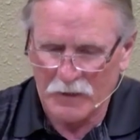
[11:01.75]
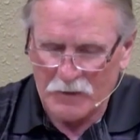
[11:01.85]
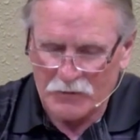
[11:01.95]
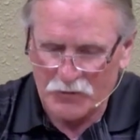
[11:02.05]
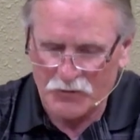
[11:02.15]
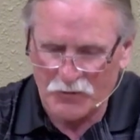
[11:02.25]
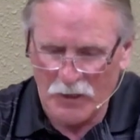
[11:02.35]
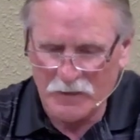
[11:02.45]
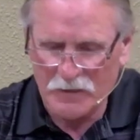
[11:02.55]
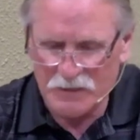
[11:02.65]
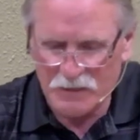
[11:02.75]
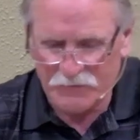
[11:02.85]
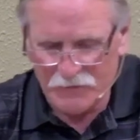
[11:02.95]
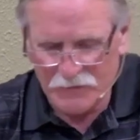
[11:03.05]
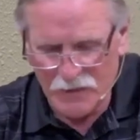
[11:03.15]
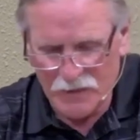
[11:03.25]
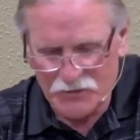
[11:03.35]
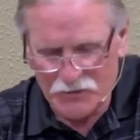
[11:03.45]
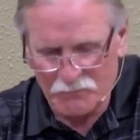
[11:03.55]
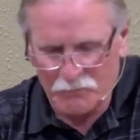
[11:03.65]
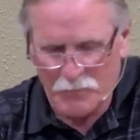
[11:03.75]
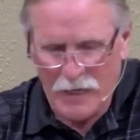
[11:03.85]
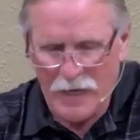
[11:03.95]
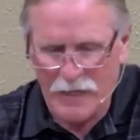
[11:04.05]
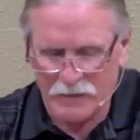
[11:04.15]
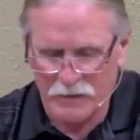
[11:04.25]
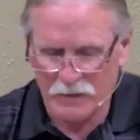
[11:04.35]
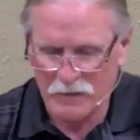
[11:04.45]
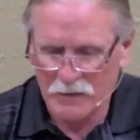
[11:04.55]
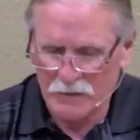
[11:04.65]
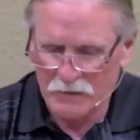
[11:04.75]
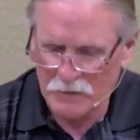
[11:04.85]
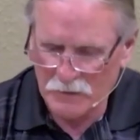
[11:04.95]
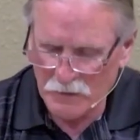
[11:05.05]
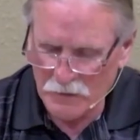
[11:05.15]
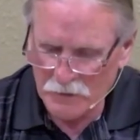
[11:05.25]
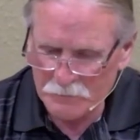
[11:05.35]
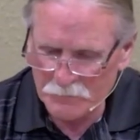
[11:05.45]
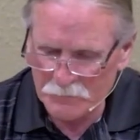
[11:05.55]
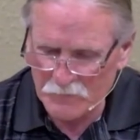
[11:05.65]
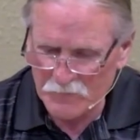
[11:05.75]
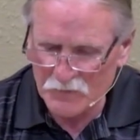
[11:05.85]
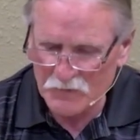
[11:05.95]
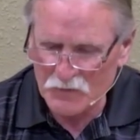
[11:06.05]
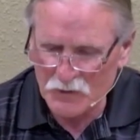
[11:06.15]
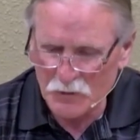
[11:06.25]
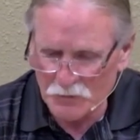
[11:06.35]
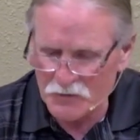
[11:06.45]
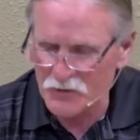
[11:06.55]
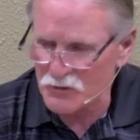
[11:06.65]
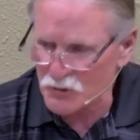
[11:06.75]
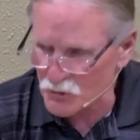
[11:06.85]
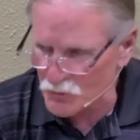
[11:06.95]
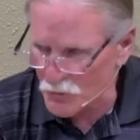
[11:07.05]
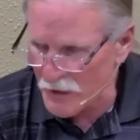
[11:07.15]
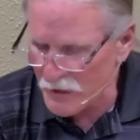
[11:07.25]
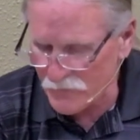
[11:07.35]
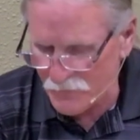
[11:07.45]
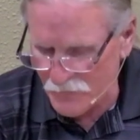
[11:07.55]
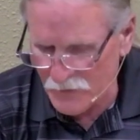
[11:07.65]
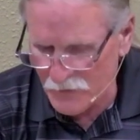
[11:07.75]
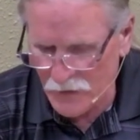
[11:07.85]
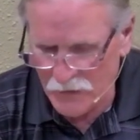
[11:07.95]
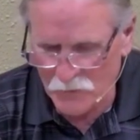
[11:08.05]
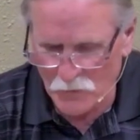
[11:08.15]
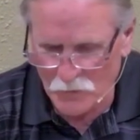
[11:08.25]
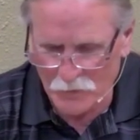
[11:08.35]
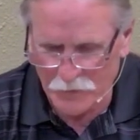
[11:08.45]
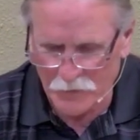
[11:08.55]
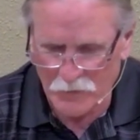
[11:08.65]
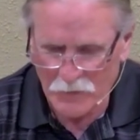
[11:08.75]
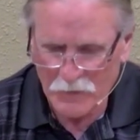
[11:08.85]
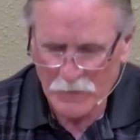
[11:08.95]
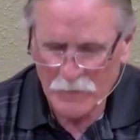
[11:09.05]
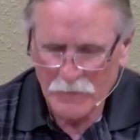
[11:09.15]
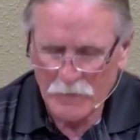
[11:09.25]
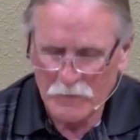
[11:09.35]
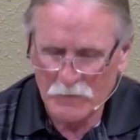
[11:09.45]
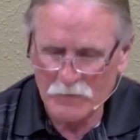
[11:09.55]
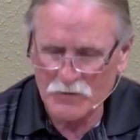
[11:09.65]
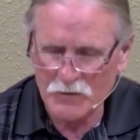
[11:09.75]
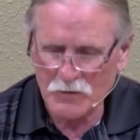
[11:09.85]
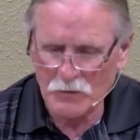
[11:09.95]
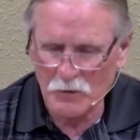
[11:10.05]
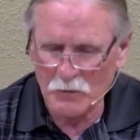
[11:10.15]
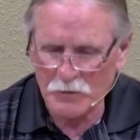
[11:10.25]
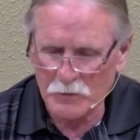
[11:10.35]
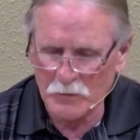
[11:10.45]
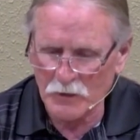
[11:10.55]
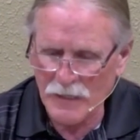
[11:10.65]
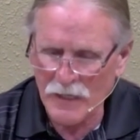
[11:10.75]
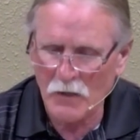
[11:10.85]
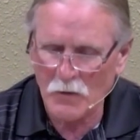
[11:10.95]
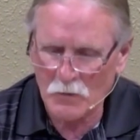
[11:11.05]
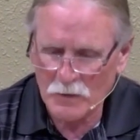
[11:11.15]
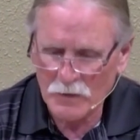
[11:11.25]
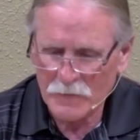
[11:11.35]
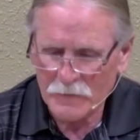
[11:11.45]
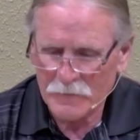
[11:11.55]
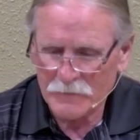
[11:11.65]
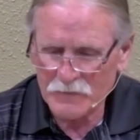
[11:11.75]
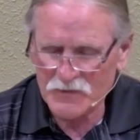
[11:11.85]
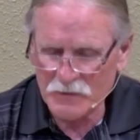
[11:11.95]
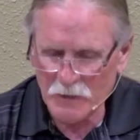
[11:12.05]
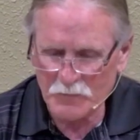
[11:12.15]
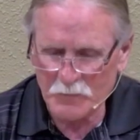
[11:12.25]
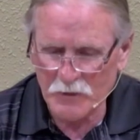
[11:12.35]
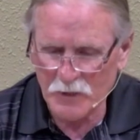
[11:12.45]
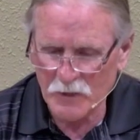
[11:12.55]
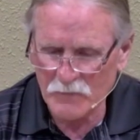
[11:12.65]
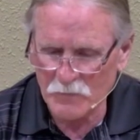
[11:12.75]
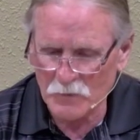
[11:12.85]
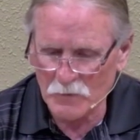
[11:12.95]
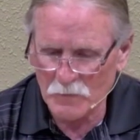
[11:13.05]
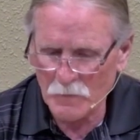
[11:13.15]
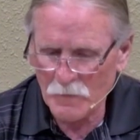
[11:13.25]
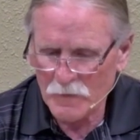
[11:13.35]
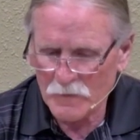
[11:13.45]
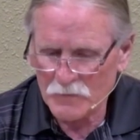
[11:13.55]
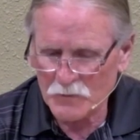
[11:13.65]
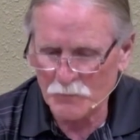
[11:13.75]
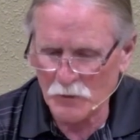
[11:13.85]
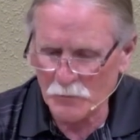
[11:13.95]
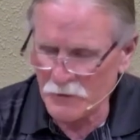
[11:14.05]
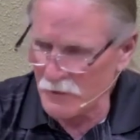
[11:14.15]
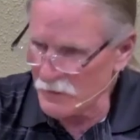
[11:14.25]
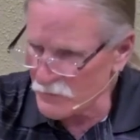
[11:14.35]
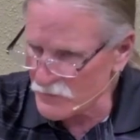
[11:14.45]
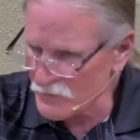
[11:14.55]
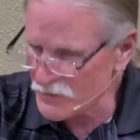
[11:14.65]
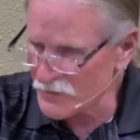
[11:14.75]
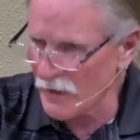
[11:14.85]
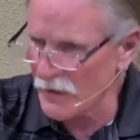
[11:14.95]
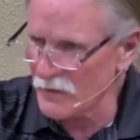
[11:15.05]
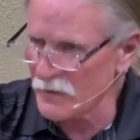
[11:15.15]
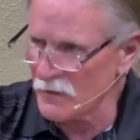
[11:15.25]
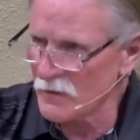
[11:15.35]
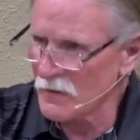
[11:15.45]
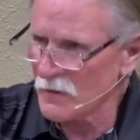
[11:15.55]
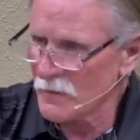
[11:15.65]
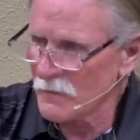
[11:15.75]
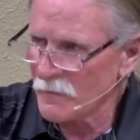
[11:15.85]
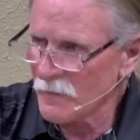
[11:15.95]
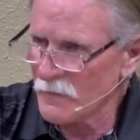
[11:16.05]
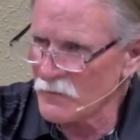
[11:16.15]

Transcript: to try to get the nation back um, to its strength that it had earlier. Because you know, when you allow this type of behavior to permeate your society, your